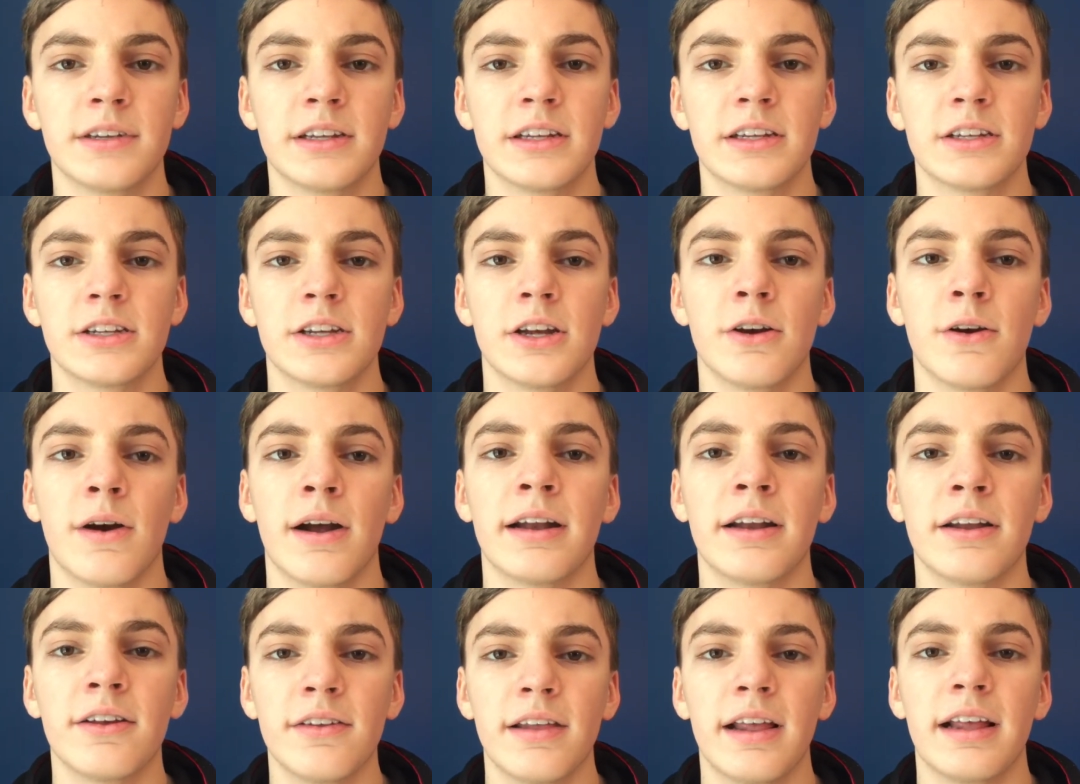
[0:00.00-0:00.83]
So I
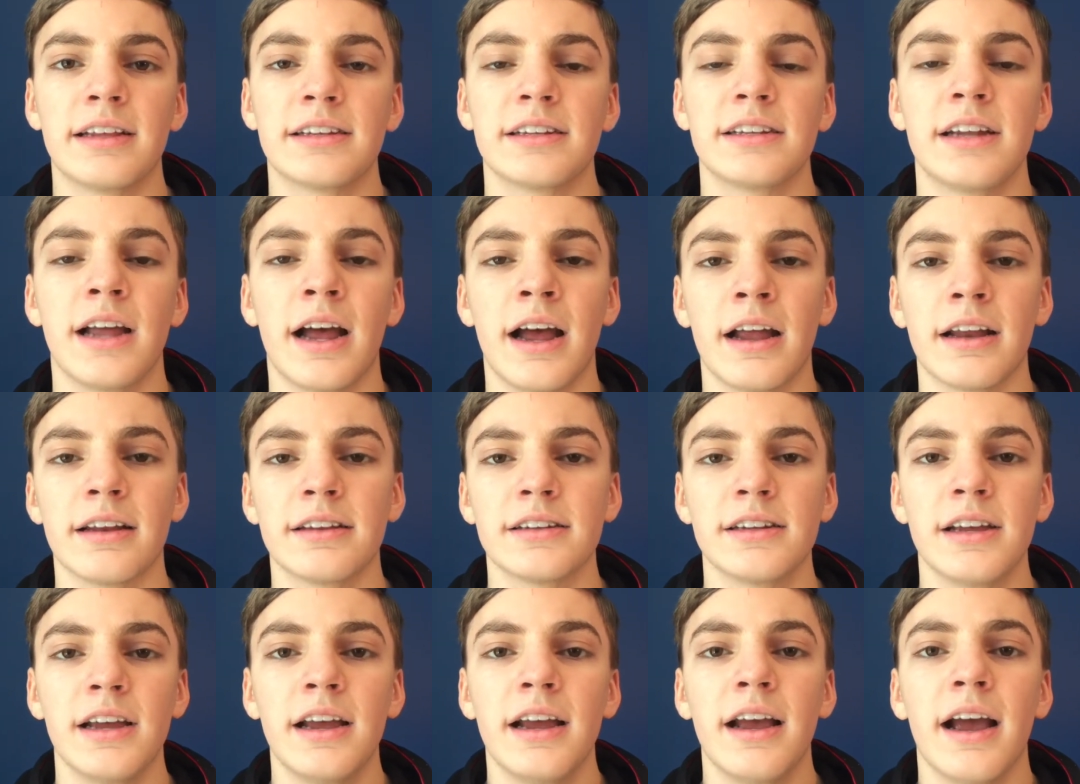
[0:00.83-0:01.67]
know that's
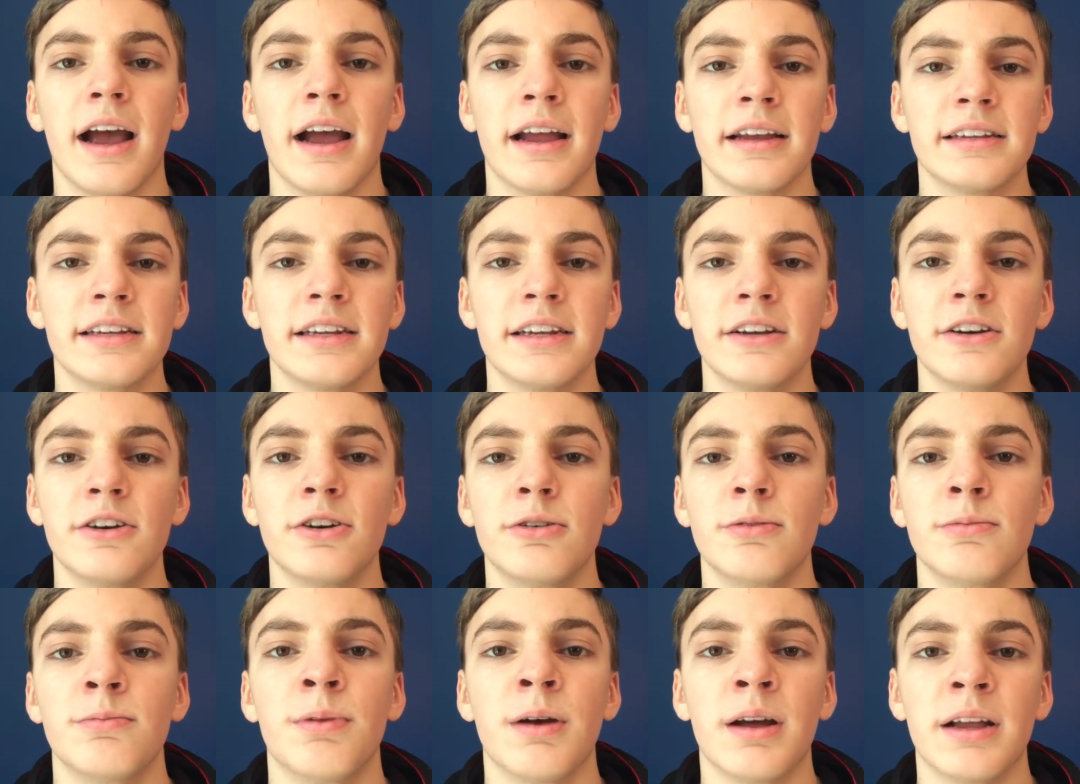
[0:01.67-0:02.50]
not
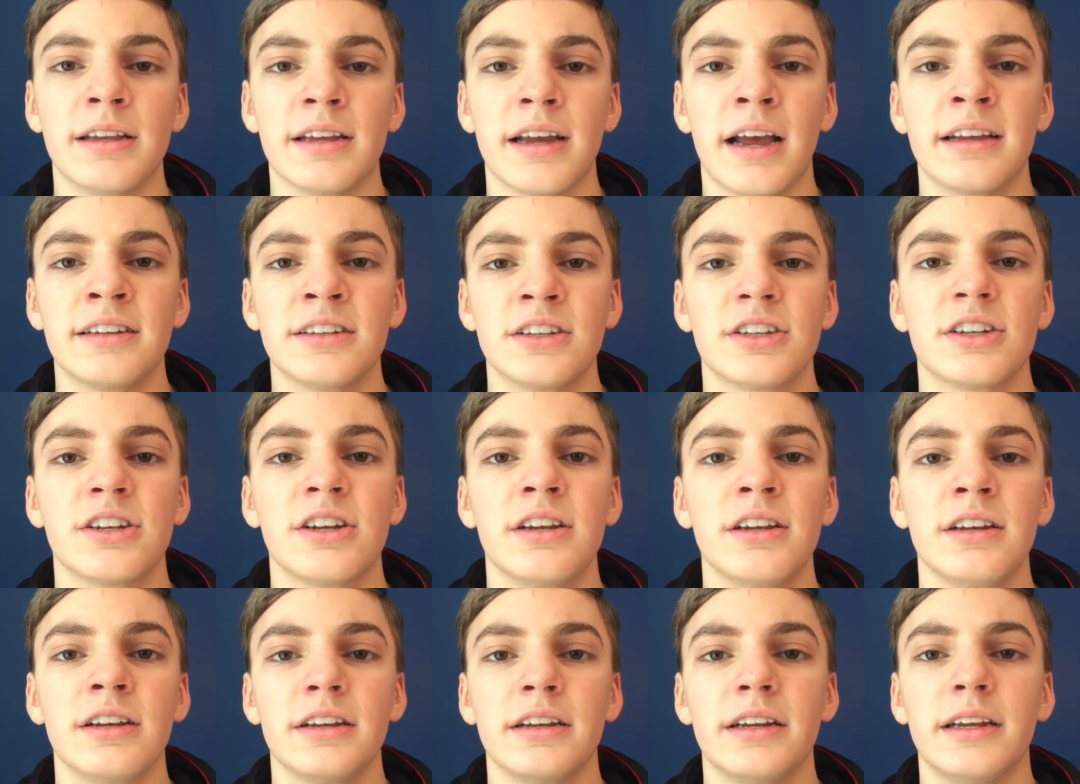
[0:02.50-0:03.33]
ideal, but I just
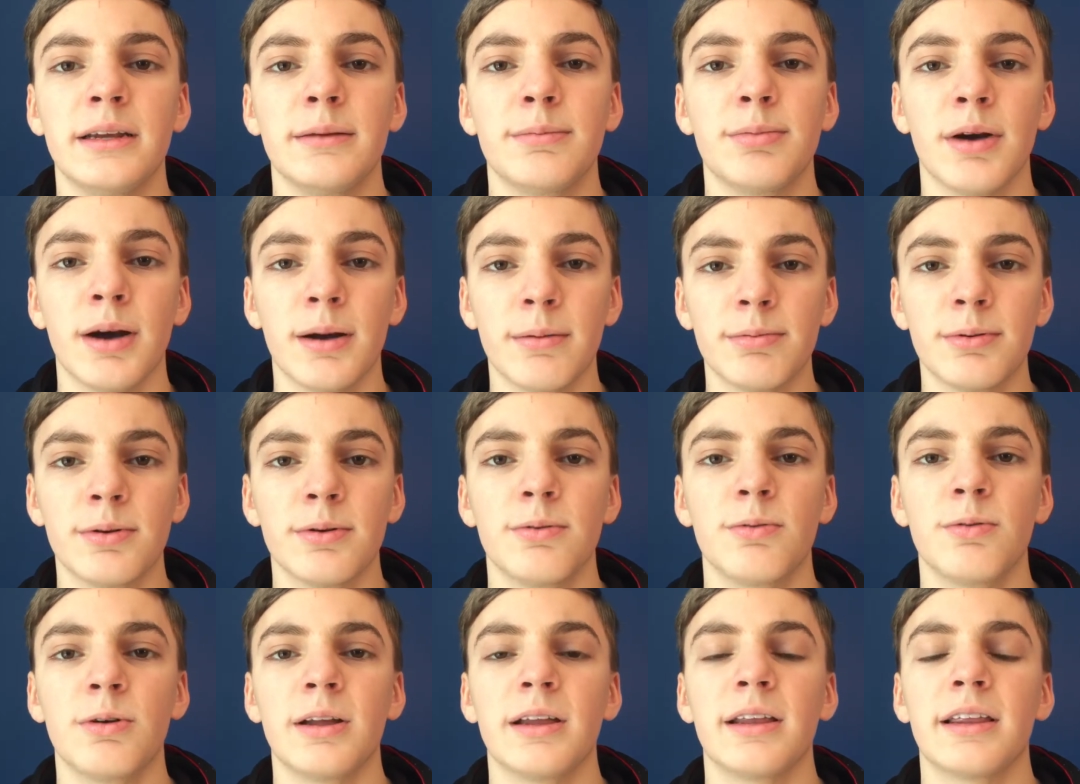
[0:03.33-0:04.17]
couldn't keep up
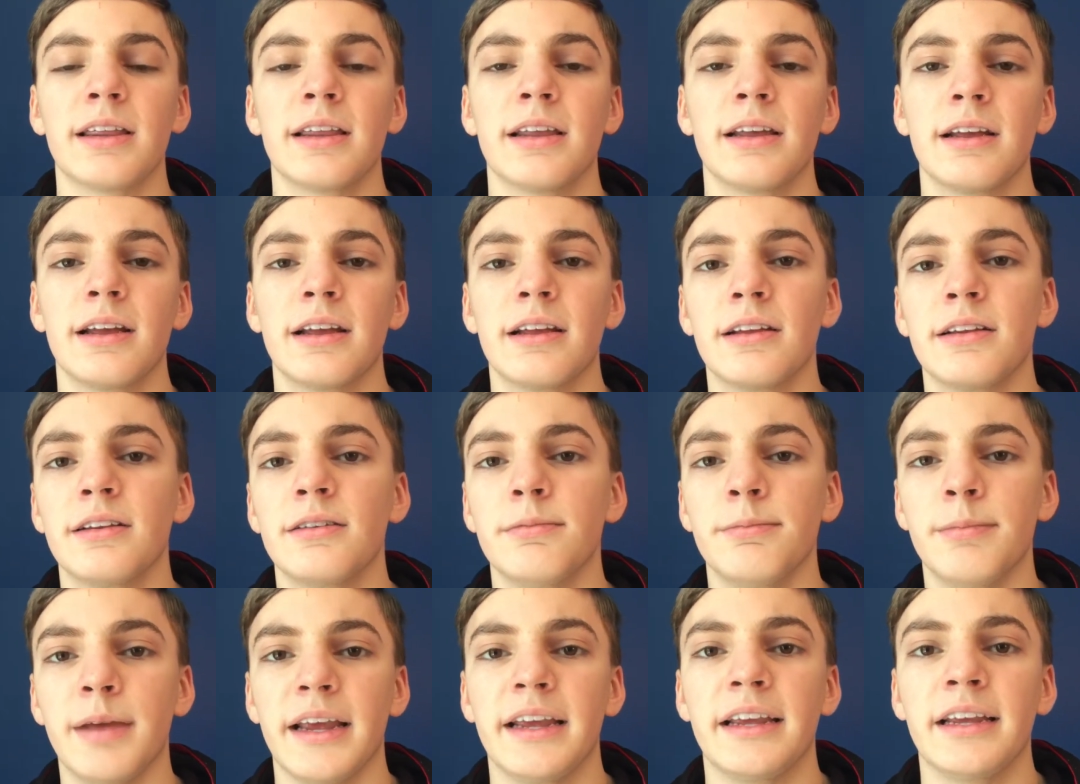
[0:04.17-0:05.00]
with
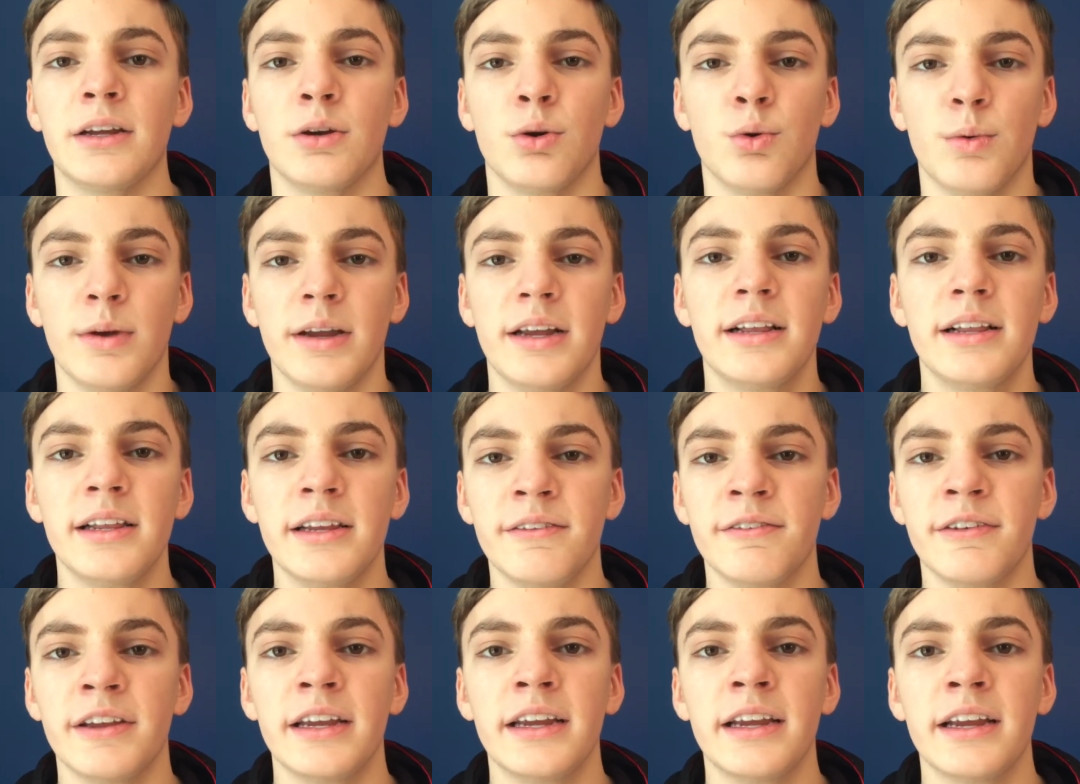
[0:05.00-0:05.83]
making
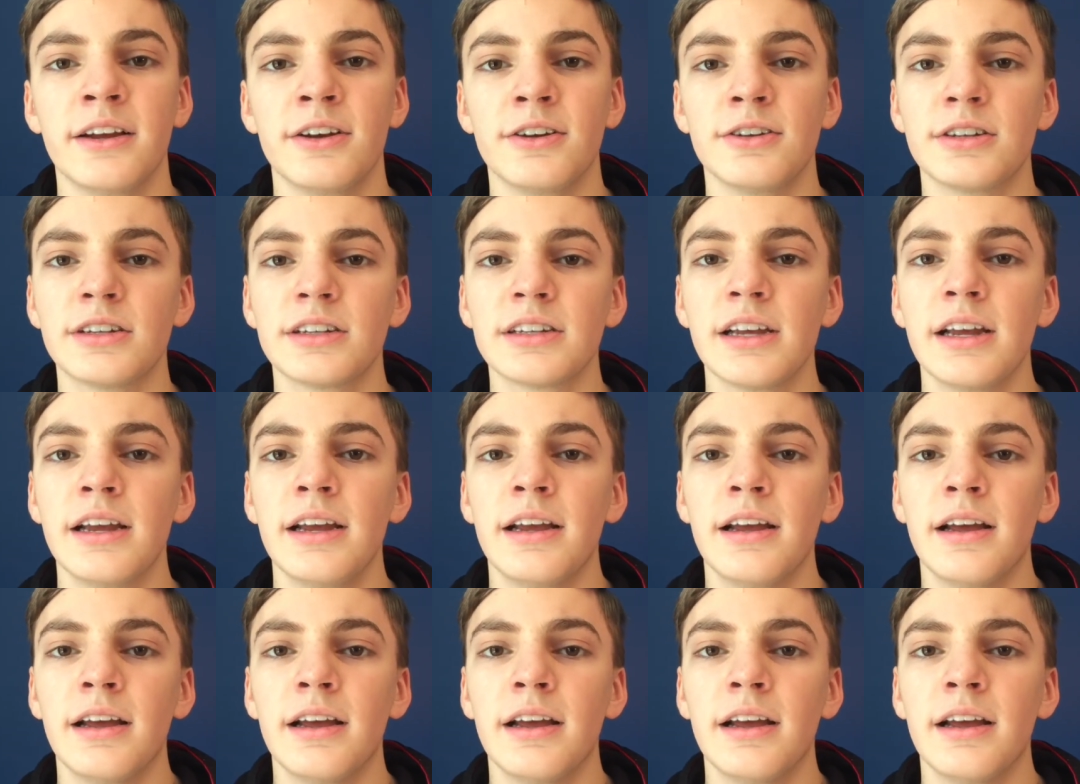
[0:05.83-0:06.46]
weekly videos.